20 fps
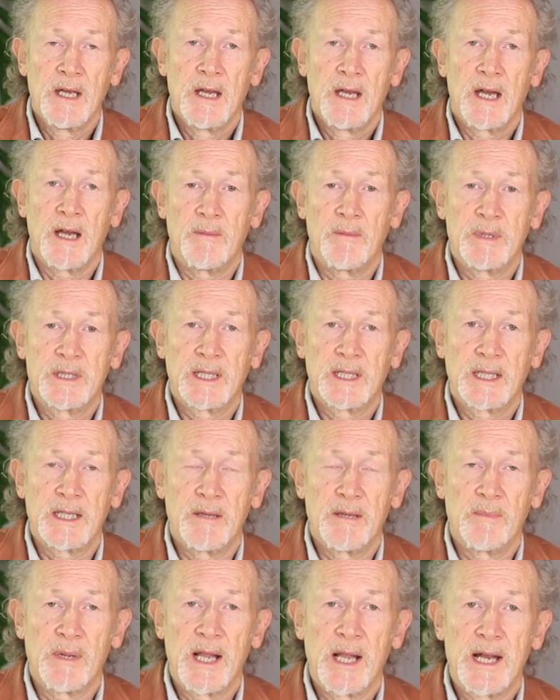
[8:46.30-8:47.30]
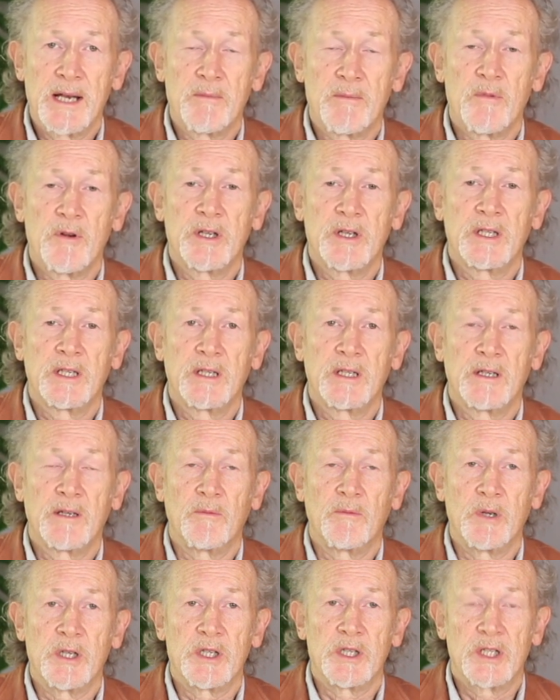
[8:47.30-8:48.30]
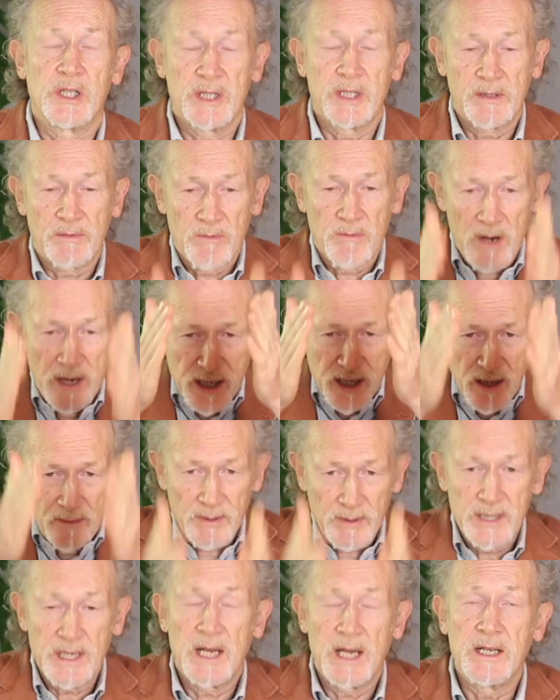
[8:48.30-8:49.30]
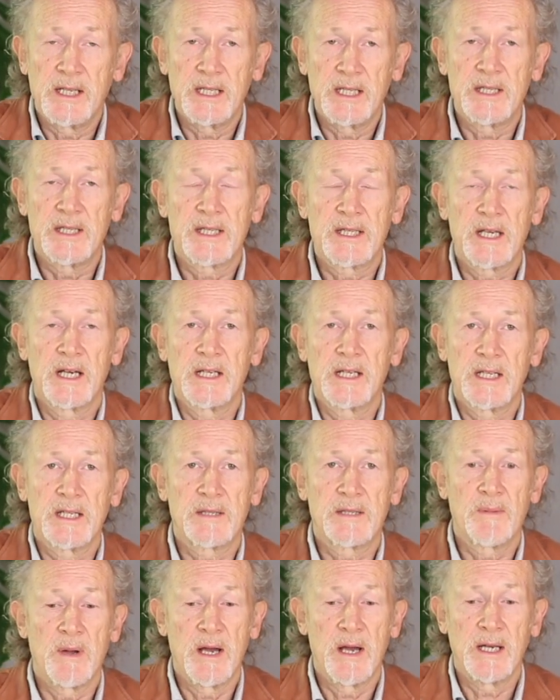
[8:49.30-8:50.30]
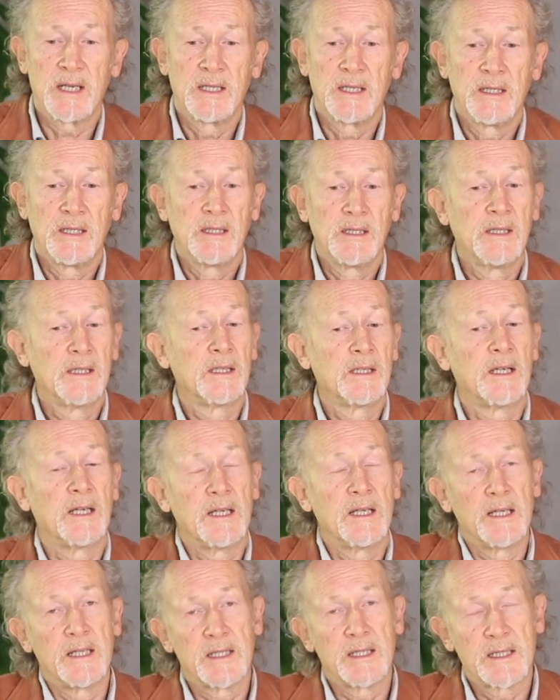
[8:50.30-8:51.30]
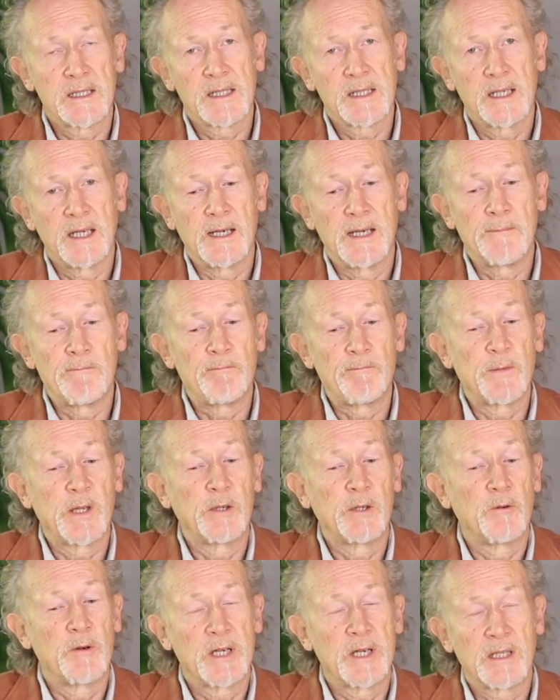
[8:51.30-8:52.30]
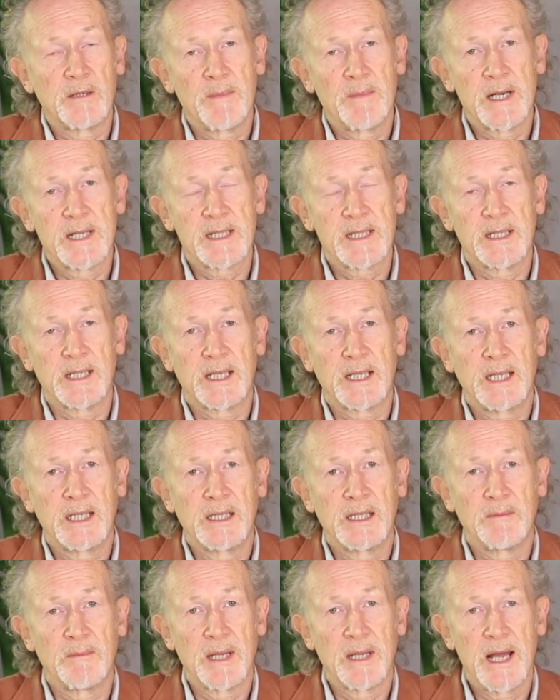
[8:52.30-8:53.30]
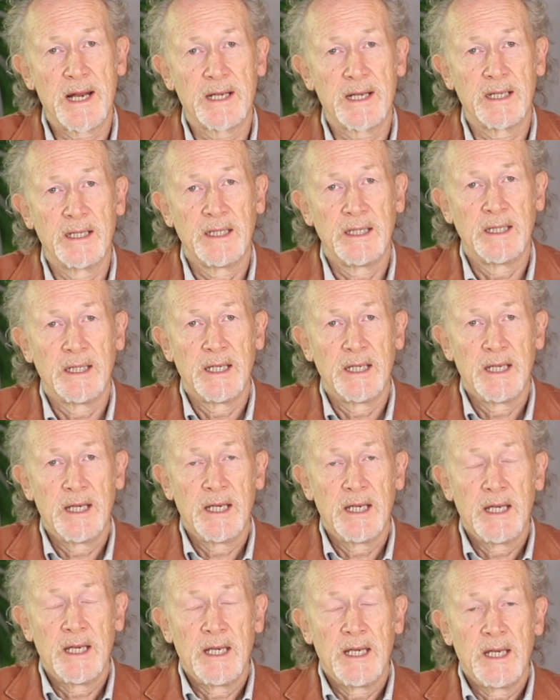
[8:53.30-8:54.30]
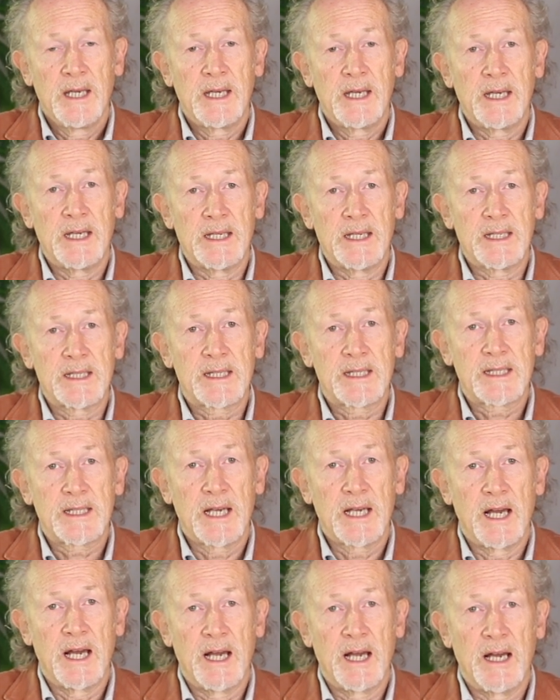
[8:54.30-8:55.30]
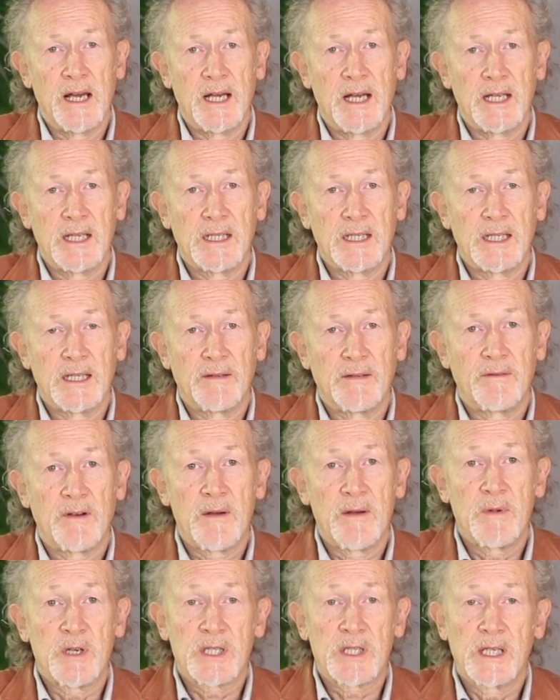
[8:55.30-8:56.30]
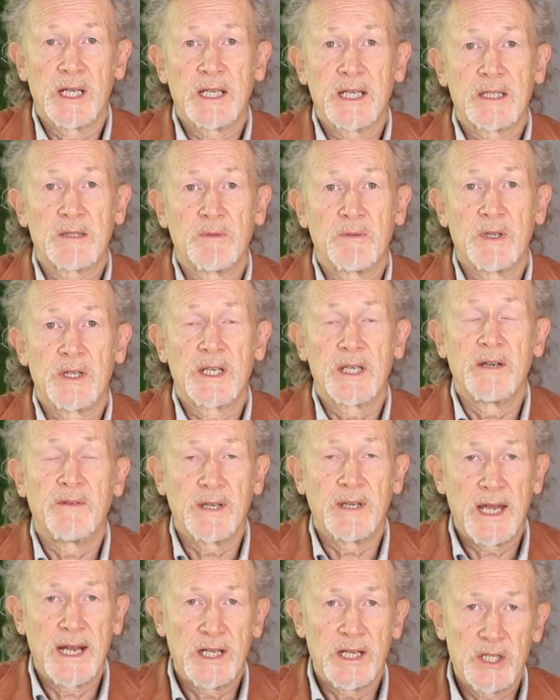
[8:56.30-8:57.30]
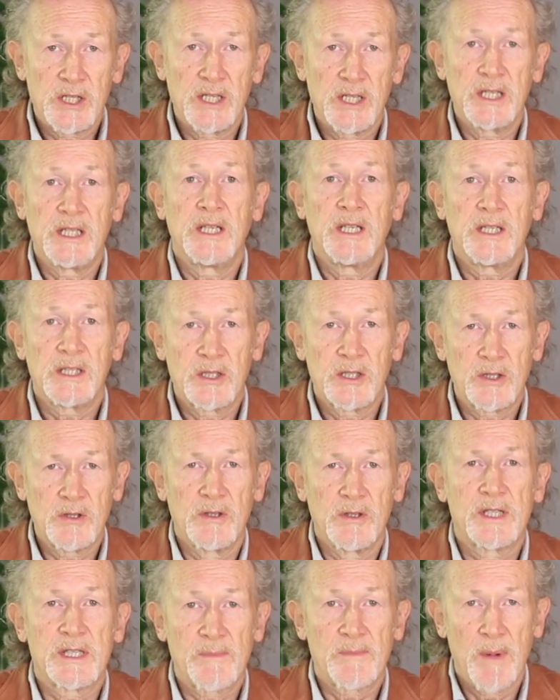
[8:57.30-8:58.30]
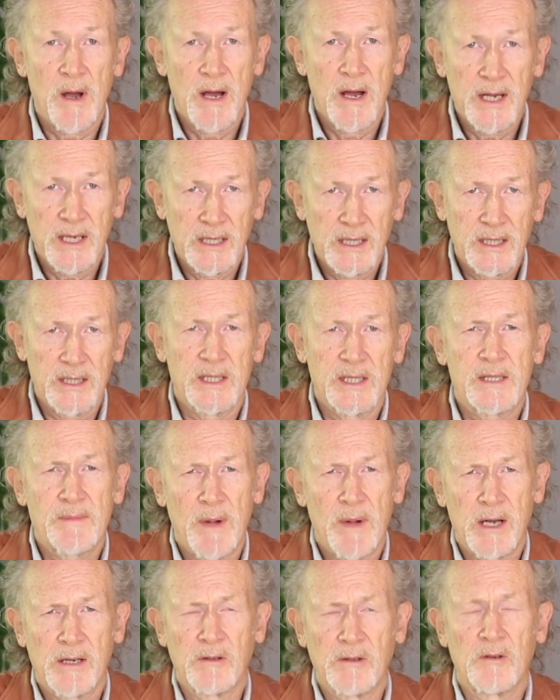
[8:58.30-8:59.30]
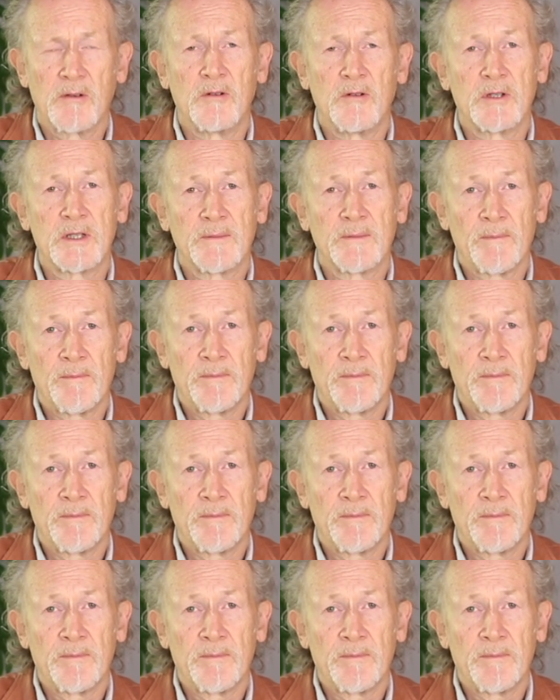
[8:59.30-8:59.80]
particularly the bladder meridian, which is running up and down either side of the spine, and in oriental medicine the kidney and bladder is very much linked with giving energy to the spine and the spinal cord,